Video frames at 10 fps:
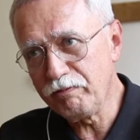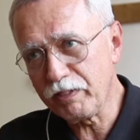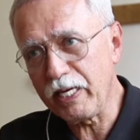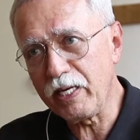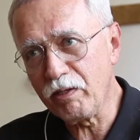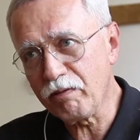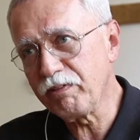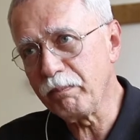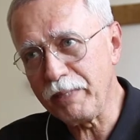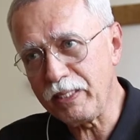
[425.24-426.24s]
for getting off
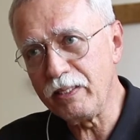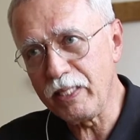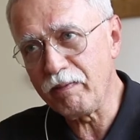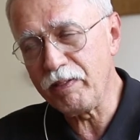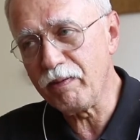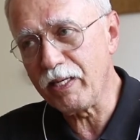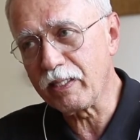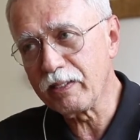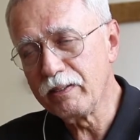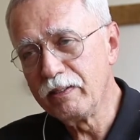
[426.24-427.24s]
the meat and dairy drug.